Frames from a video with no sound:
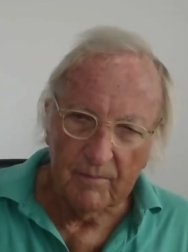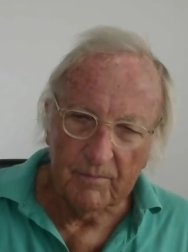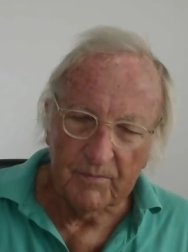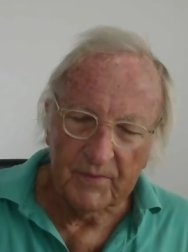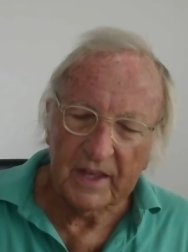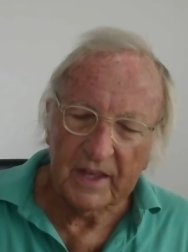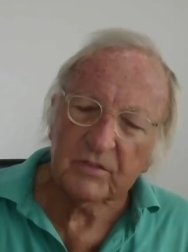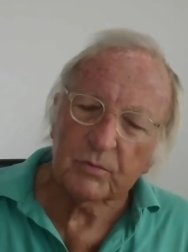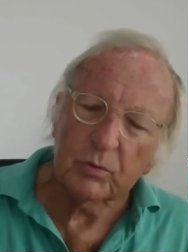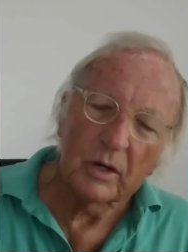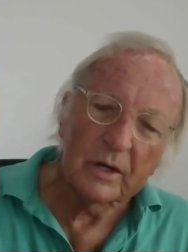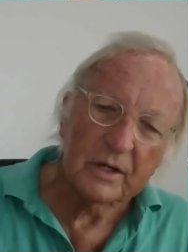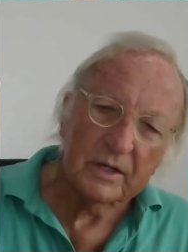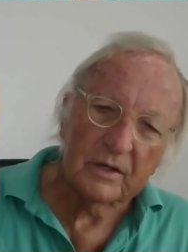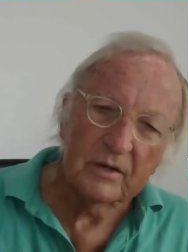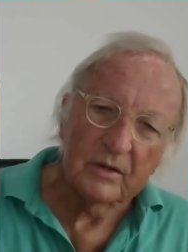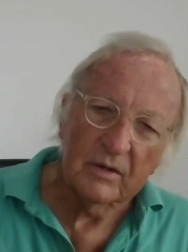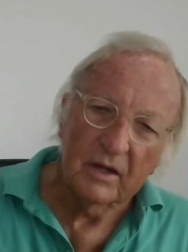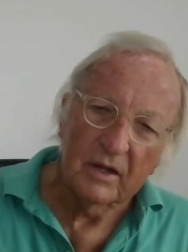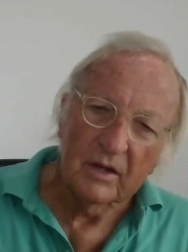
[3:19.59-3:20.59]
That's why,
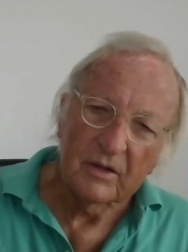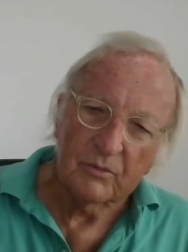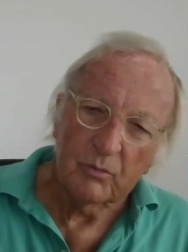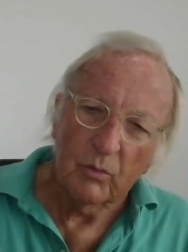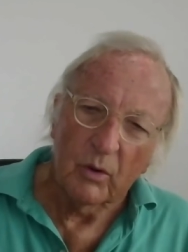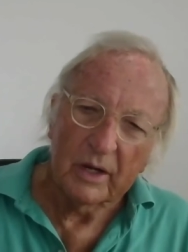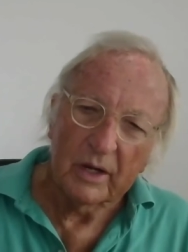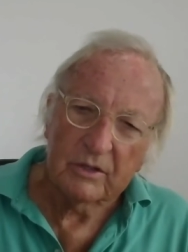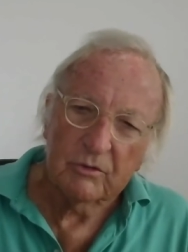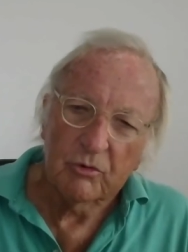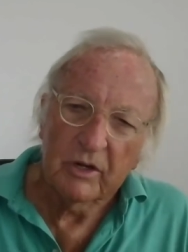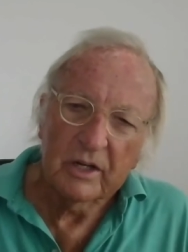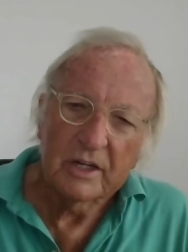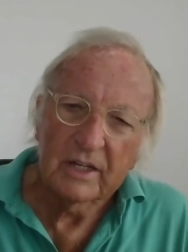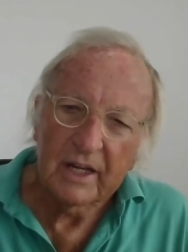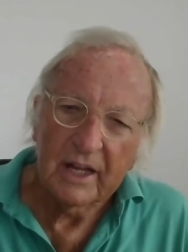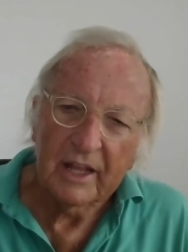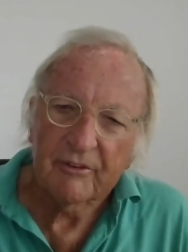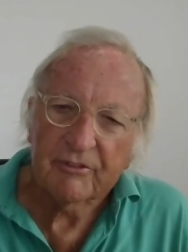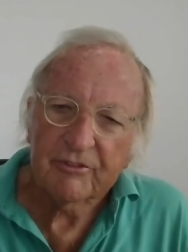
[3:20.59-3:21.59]
why
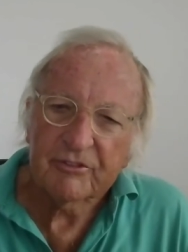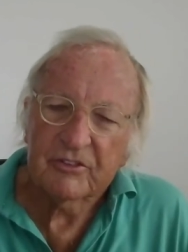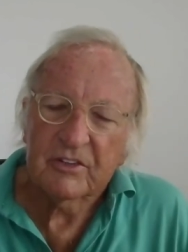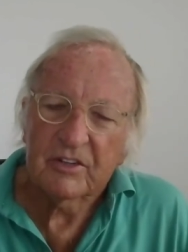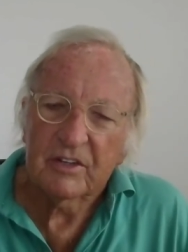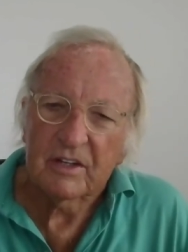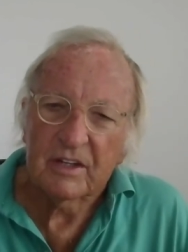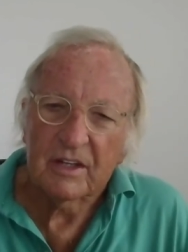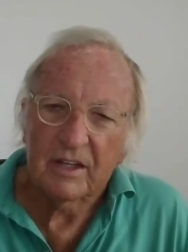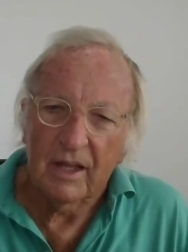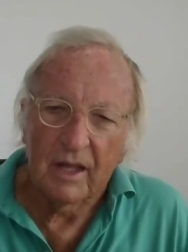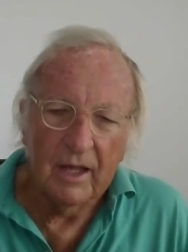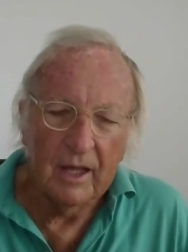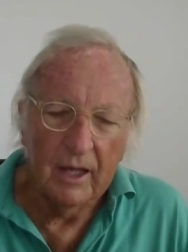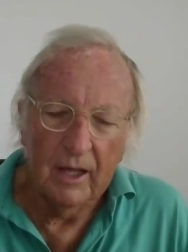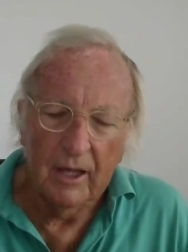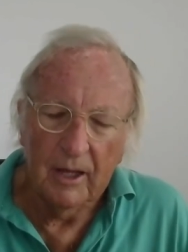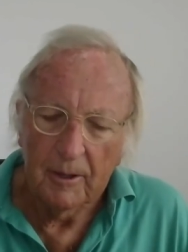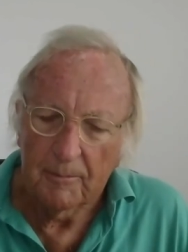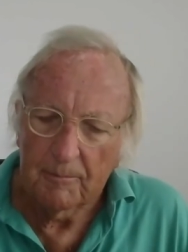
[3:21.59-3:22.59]
Green Left,
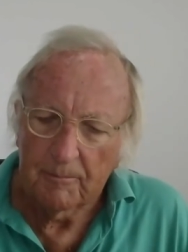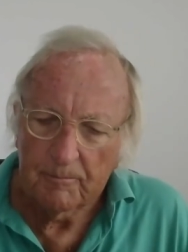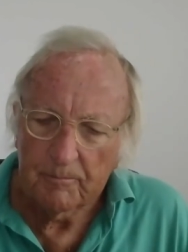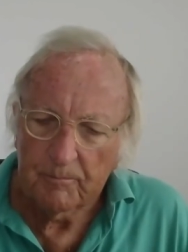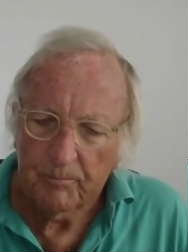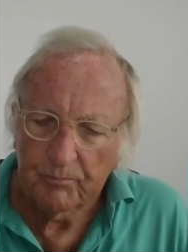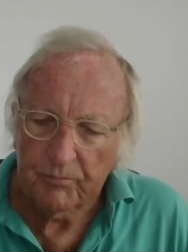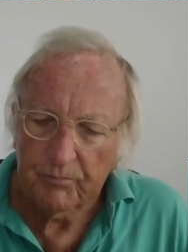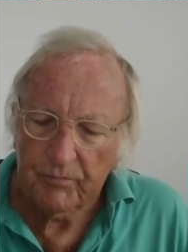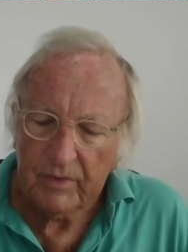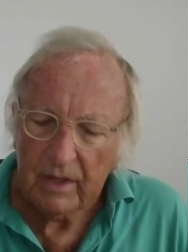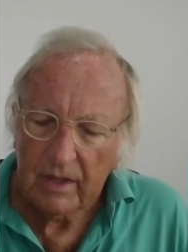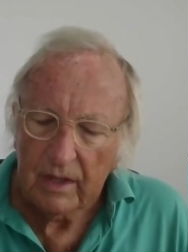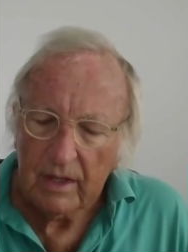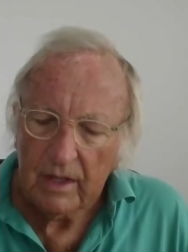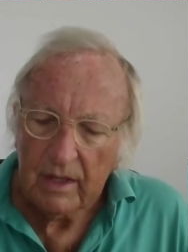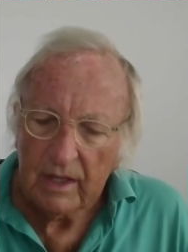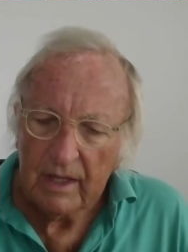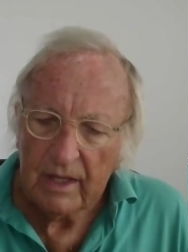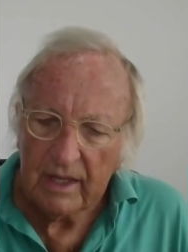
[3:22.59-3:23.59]
um,
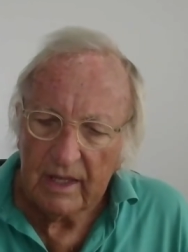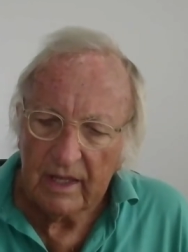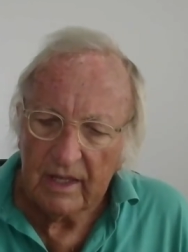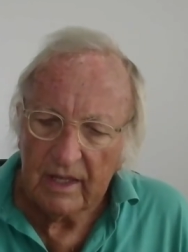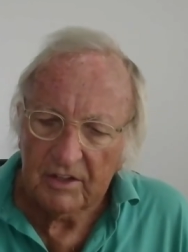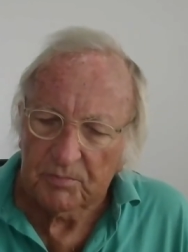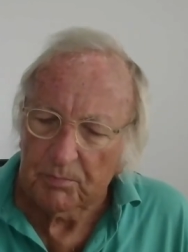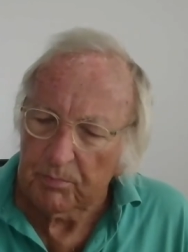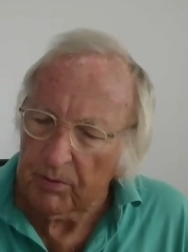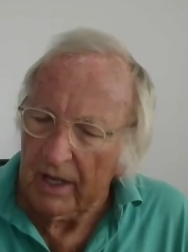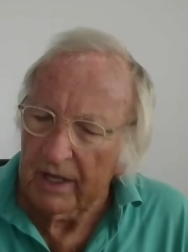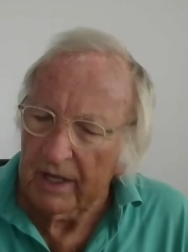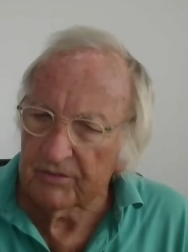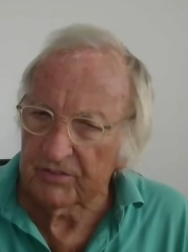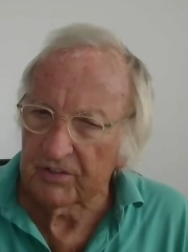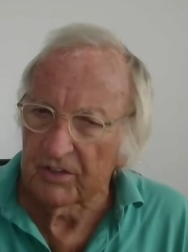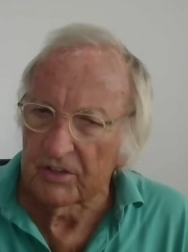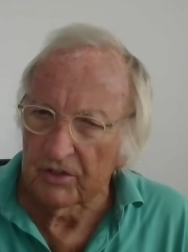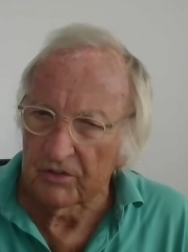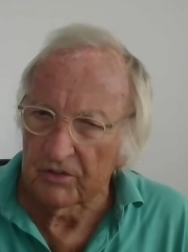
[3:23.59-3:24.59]
his
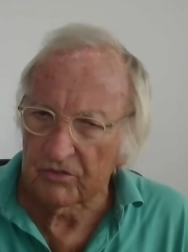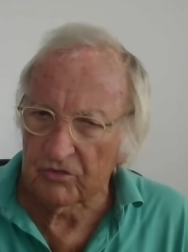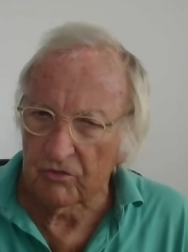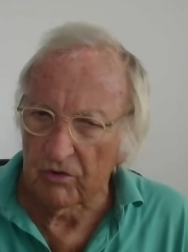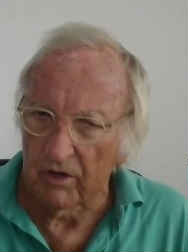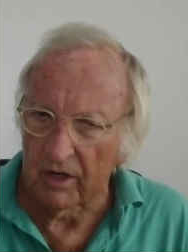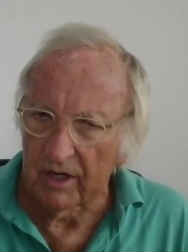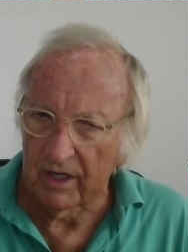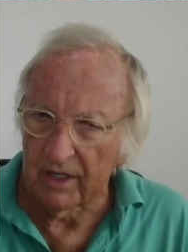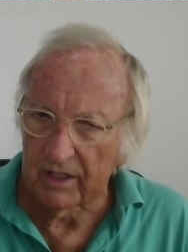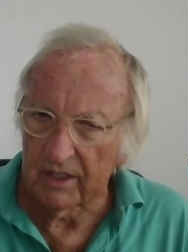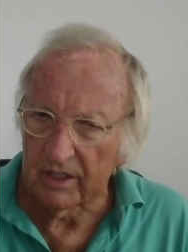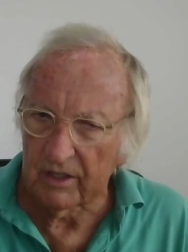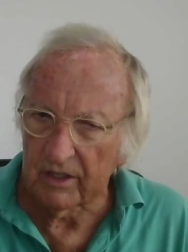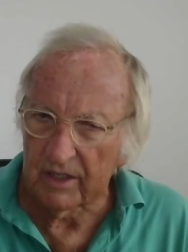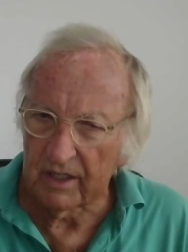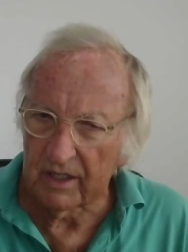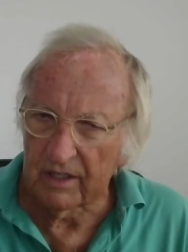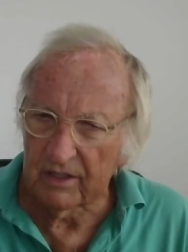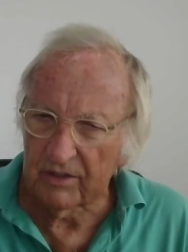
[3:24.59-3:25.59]
place in Australia
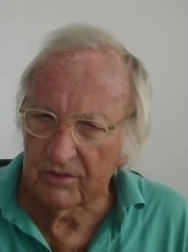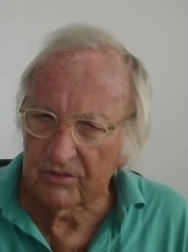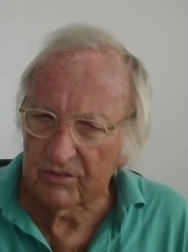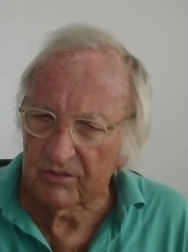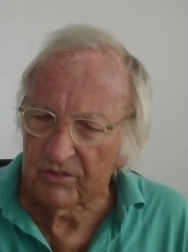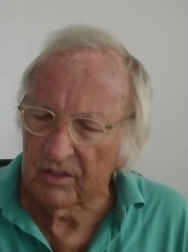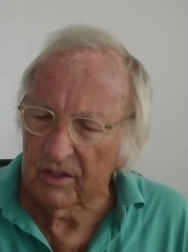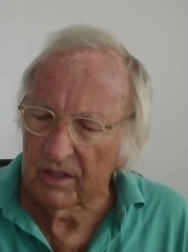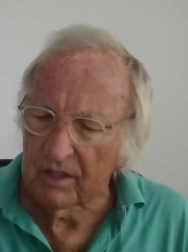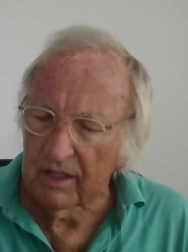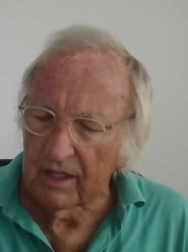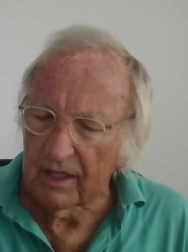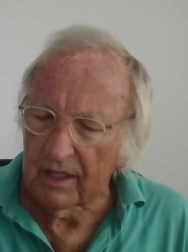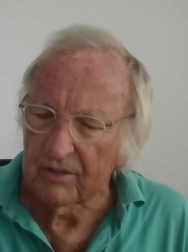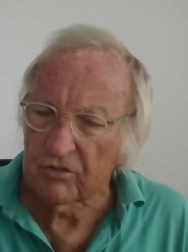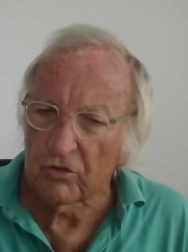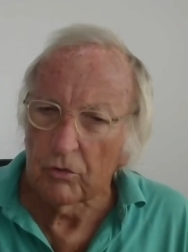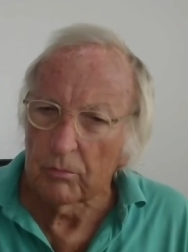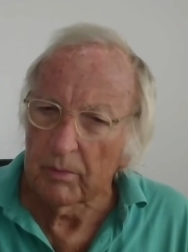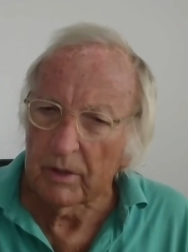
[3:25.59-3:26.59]
is,
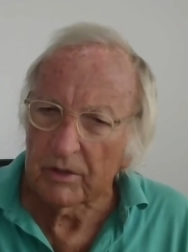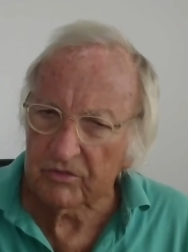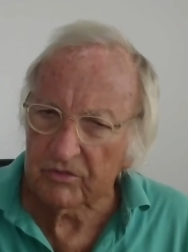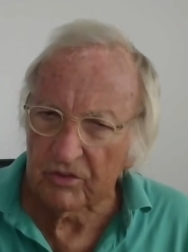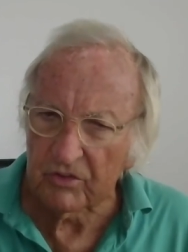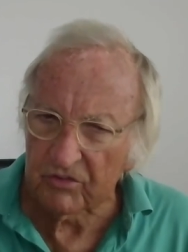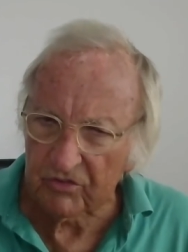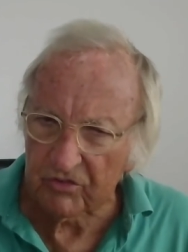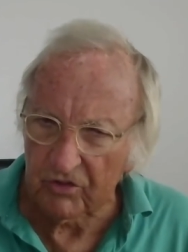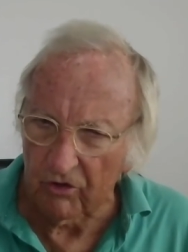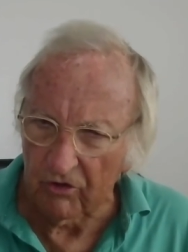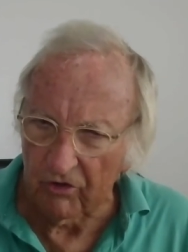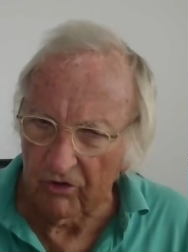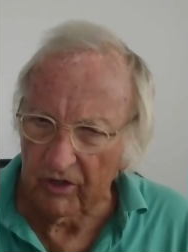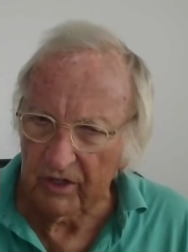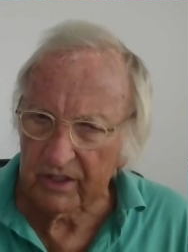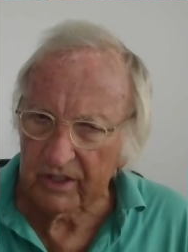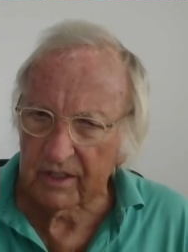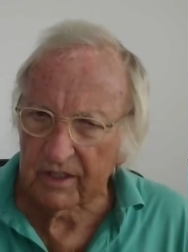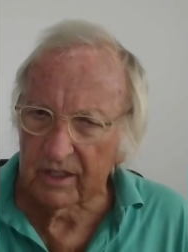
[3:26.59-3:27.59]
is almost
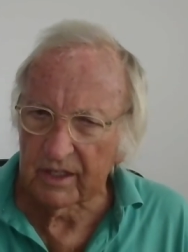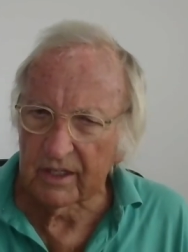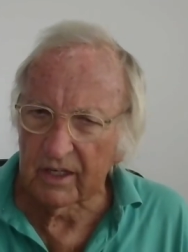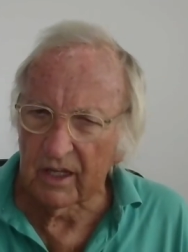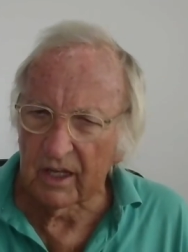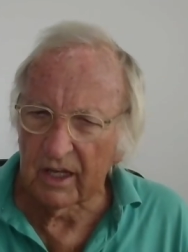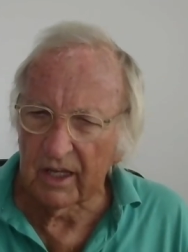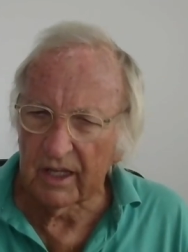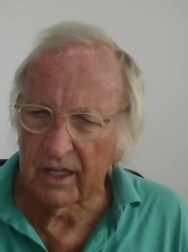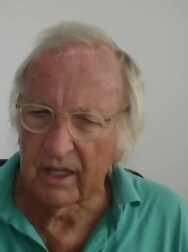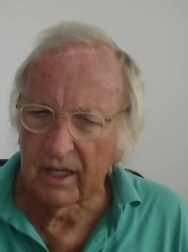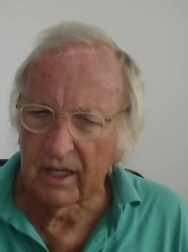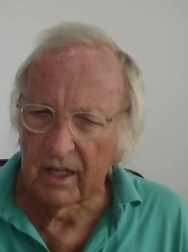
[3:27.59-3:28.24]
historic, and I,